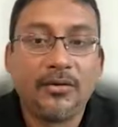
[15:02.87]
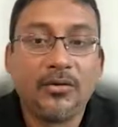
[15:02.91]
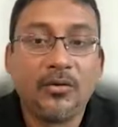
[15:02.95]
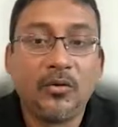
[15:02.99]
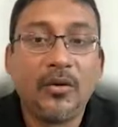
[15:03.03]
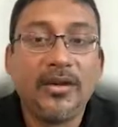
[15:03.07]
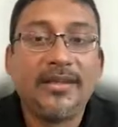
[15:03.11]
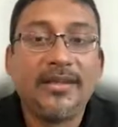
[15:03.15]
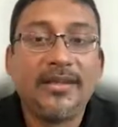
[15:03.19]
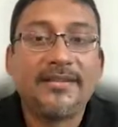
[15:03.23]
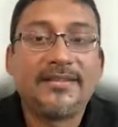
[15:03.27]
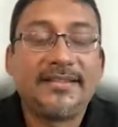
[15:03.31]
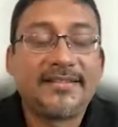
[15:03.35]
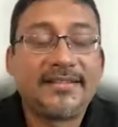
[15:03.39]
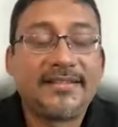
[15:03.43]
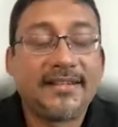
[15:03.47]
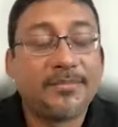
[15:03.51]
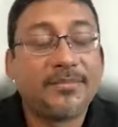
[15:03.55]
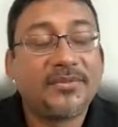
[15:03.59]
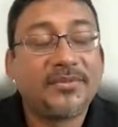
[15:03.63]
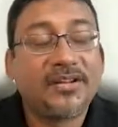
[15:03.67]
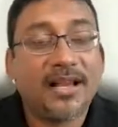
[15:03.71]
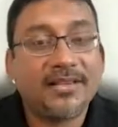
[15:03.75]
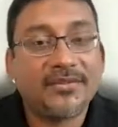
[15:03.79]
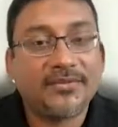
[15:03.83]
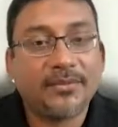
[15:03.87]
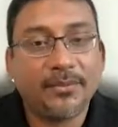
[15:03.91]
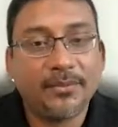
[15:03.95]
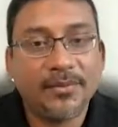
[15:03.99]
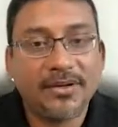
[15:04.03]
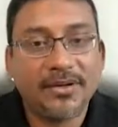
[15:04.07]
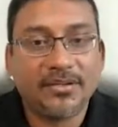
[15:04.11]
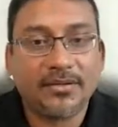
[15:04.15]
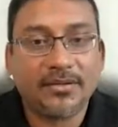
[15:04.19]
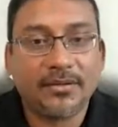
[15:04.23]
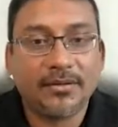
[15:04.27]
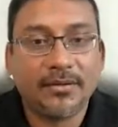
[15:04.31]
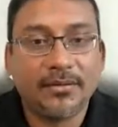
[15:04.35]
doing system
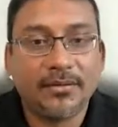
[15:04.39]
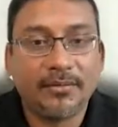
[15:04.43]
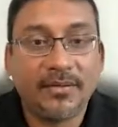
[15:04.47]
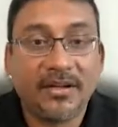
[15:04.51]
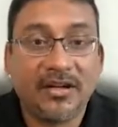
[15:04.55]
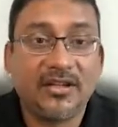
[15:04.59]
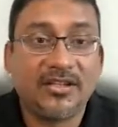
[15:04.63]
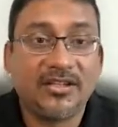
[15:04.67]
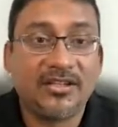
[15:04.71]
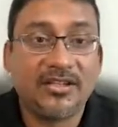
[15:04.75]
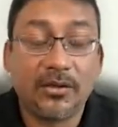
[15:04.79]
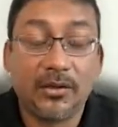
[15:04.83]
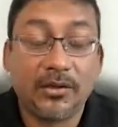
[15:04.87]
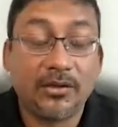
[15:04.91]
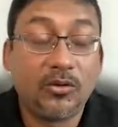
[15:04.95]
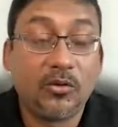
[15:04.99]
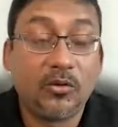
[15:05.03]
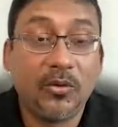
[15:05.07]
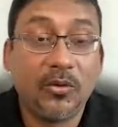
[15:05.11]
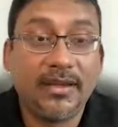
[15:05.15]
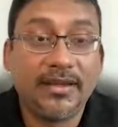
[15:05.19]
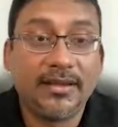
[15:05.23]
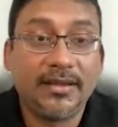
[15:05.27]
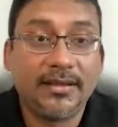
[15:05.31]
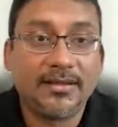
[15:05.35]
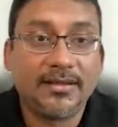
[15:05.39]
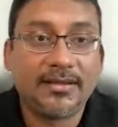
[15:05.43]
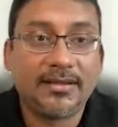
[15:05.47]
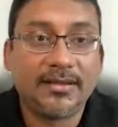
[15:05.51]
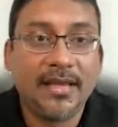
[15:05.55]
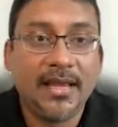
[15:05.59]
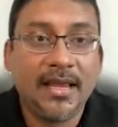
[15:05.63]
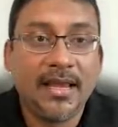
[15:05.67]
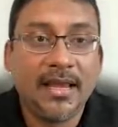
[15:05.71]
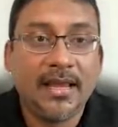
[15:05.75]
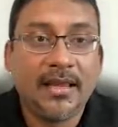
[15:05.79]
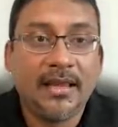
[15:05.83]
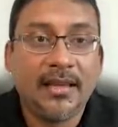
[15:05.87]
transformation, because you're doing this
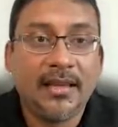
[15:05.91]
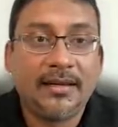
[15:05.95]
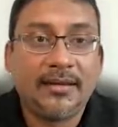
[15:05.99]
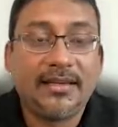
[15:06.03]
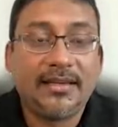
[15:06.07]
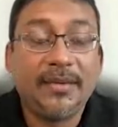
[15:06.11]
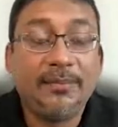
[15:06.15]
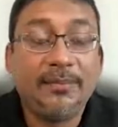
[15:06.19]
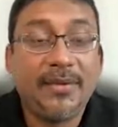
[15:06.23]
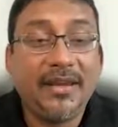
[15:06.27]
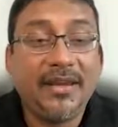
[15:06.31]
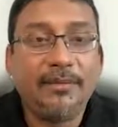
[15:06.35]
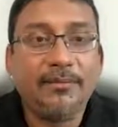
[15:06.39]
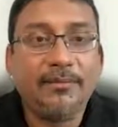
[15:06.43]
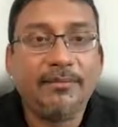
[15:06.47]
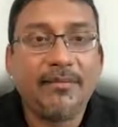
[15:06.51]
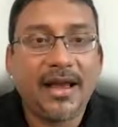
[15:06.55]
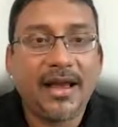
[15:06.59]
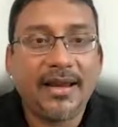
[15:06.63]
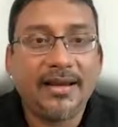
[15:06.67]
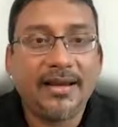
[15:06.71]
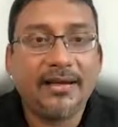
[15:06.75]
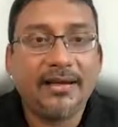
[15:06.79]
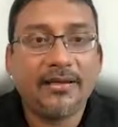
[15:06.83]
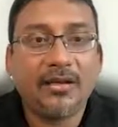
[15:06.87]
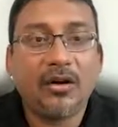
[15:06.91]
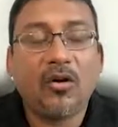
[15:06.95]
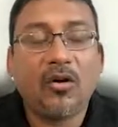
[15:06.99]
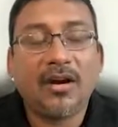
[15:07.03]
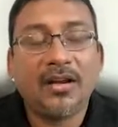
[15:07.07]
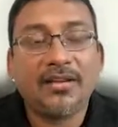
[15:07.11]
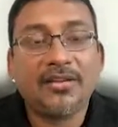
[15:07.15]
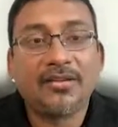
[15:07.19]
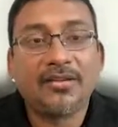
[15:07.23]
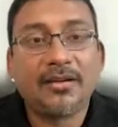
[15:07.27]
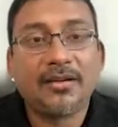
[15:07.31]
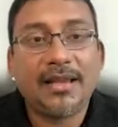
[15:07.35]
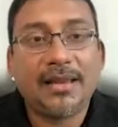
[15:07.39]
keeping in mind the
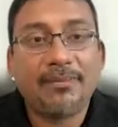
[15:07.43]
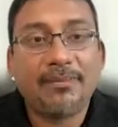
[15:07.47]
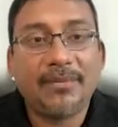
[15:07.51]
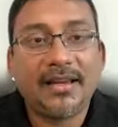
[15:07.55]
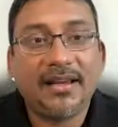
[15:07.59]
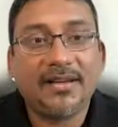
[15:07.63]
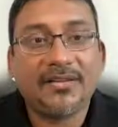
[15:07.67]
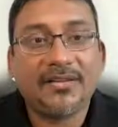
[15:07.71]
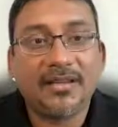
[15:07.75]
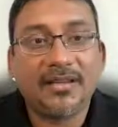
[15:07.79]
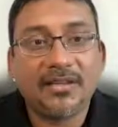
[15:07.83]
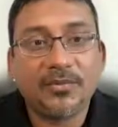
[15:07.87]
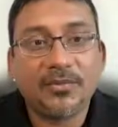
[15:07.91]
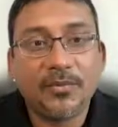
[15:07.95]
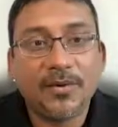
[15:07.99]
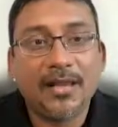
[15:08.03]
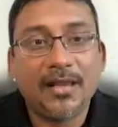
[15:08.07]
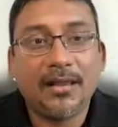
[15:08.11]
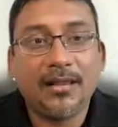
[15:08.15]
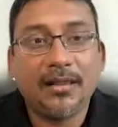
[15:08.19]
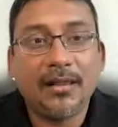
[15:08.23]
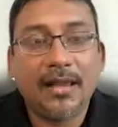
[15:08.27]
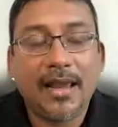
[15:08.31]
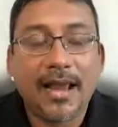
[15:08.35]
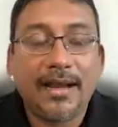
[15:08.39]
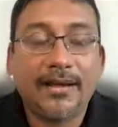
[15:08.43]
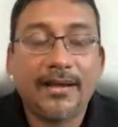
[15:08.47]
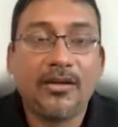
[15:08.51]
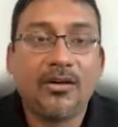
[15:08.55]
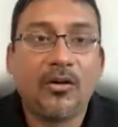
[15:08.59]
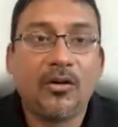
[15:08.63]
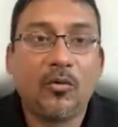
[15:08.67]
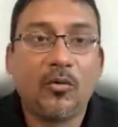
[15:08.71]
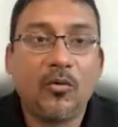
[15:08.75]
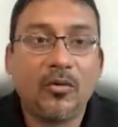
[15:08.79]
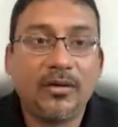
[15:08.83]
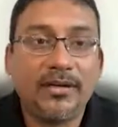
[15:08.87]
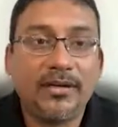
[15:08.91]
original application as well, and
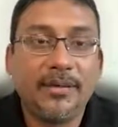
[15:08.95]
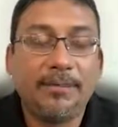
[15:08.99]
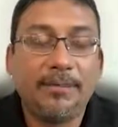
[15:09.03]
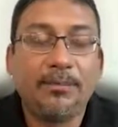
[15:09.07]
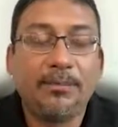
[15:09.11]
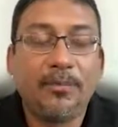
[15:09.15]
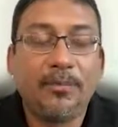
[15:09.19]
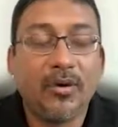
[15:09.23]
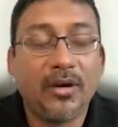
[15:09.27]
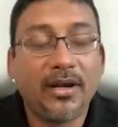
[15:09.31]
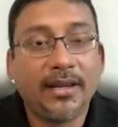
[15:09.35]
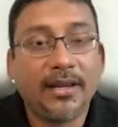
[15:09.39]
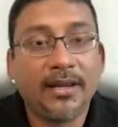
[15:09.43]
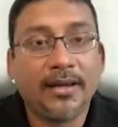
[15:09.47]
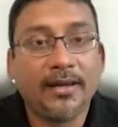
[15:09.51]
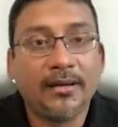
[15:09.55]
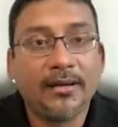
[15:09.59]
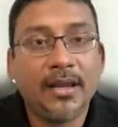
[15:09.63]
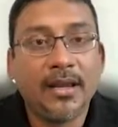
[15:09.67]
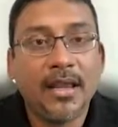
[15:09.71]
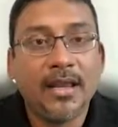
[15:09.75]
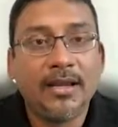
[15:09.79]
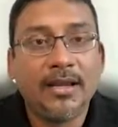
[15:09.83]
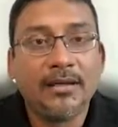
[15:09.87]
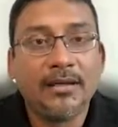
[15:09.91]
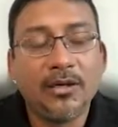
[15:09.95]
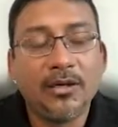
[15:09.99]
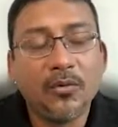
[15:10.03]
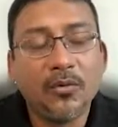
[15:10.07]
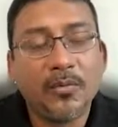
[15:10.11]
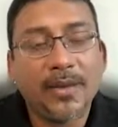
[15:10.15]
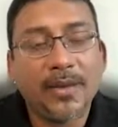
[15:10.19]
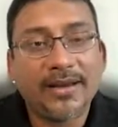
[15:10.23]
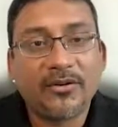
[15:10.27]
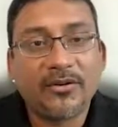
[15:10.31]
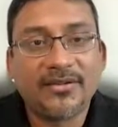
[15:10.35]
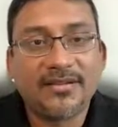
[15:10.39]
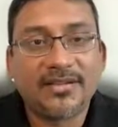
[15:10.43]
you're only pulling in new
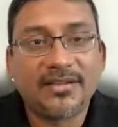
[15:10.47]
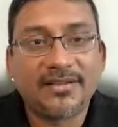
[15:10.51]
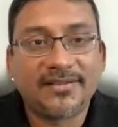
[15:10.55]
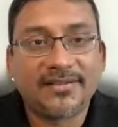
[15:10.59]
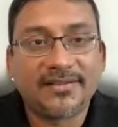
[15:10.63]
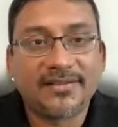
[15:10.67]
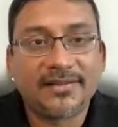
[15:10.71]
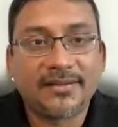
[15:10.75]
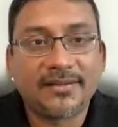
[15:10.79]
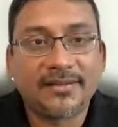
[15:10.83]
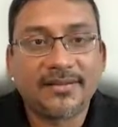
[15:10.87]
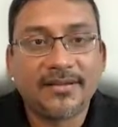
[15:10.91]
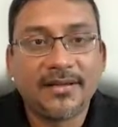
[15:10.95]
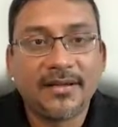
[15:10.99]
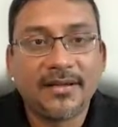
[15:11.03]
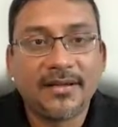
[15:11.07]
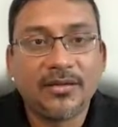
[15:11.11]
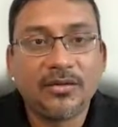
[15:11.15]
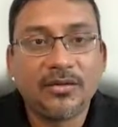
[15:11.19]
microservices